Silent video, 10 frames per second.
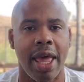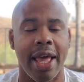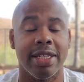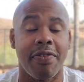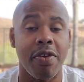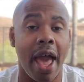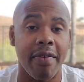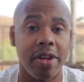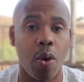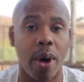is if you
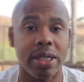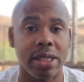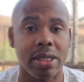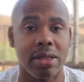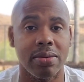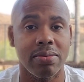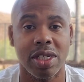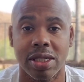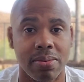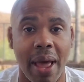have any questions,
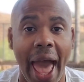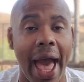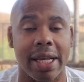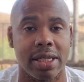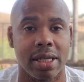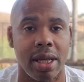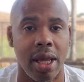just ask.